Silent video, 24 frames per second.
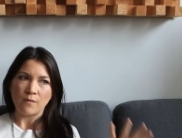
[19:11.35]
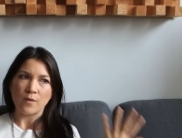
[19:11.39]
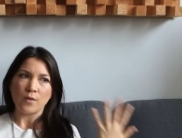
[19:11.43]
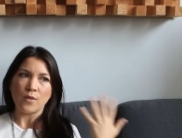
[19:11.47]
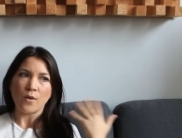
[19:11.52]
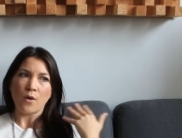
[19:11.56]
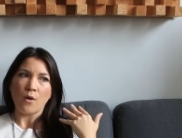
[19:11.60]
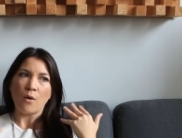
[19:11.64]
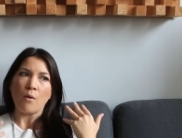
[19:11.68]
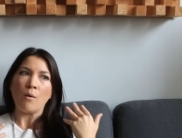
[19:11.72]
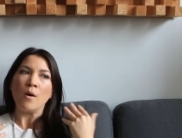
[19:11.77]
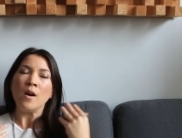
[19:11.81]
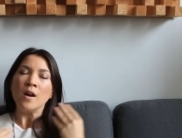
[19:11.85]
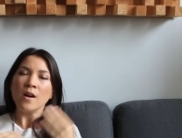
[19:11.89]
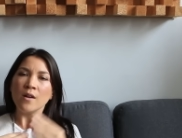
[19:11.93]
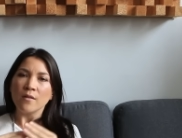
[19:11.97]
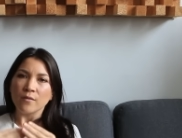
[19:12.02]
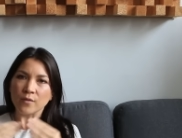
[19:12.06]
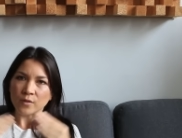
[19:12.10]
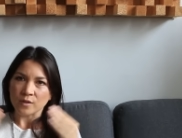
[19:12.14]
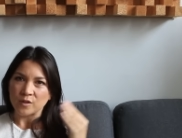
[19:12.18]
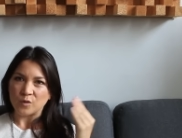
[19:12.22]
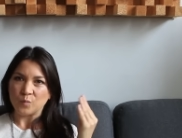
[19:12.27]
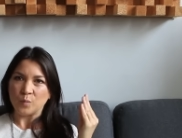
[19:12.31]
even though
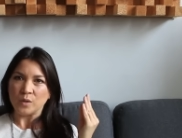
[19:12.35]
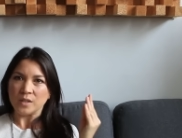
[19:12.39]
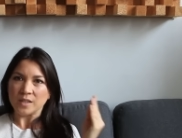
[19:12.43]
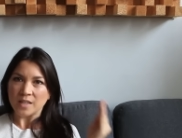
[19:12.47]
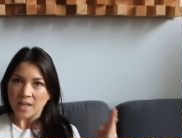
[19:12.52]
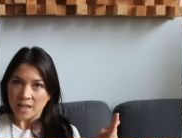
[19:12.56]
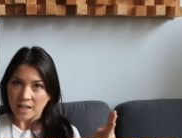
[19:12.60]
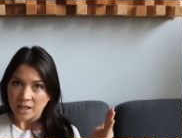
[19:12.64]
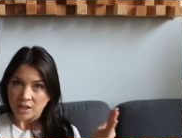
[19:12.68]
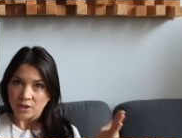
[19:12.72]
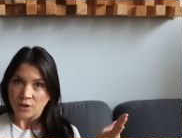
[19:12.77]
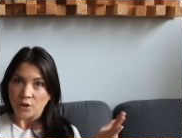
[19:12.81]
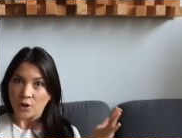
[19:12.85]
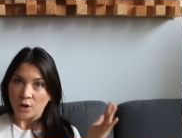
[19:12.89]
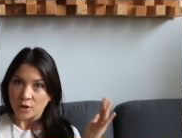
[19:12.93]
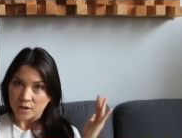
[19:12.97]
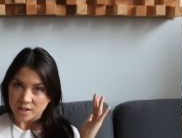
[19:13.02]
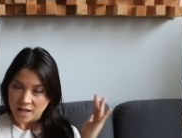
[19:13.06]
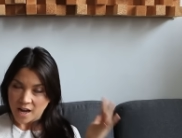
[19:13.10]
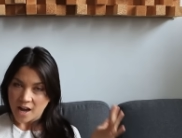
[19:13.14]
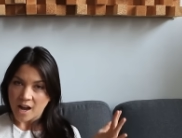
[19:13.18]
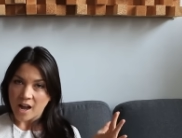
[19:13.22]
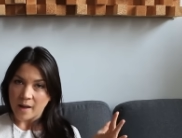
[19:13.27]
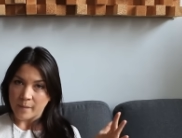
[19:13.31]
for this particular
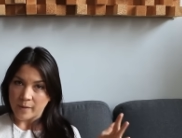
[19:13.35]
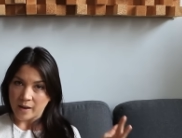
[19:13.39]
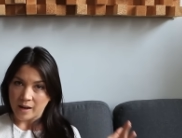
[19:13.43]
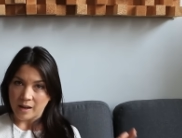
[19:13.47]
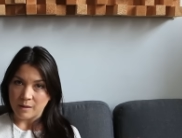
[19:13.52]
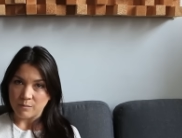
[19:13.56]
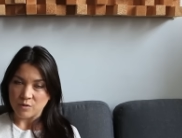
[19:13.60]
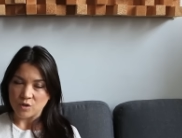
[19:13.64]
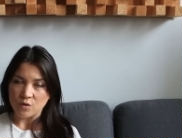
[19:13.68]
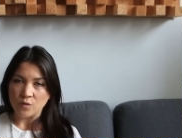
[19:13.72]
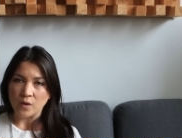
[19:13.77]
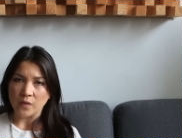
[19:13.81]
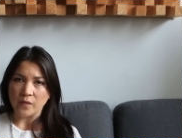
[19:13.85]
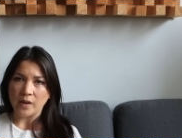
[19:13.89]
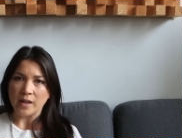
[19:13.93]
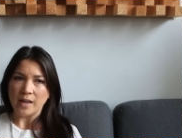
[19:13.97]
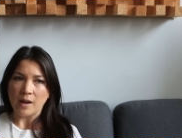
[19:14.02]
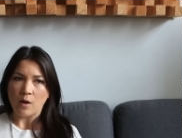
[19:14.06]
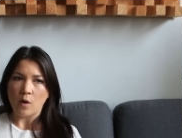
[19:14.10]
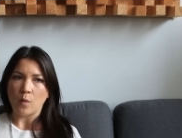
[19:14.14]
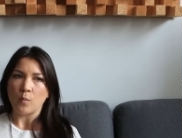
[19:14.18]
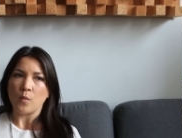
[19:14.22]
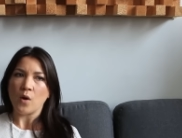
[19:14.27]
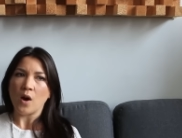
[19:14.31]
time that I'm shooting right
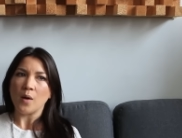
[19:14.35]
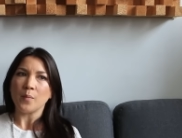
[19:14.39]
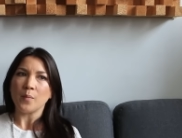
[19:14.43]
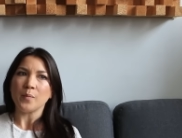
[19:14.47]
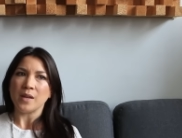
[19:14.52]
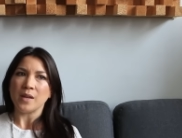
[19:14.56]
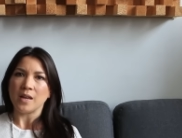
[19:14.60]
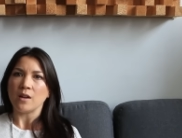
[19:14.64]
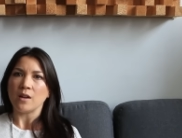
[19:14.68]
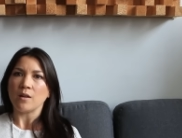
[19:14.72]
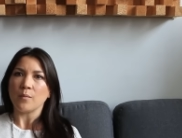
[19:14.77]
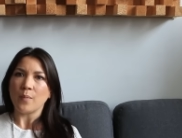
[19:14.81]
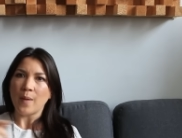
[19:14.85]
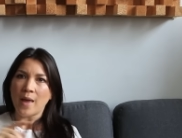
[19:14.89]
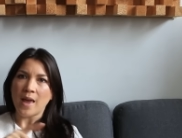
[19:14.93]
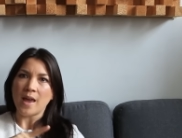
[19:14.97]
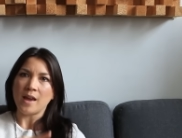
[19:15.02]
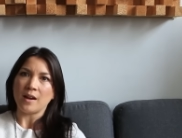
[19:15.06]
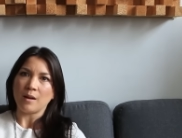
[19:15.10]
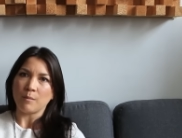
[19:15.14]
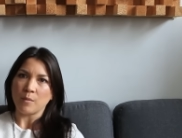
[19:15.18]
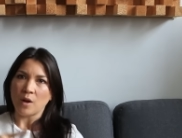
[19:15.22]
now, I'm not being paid.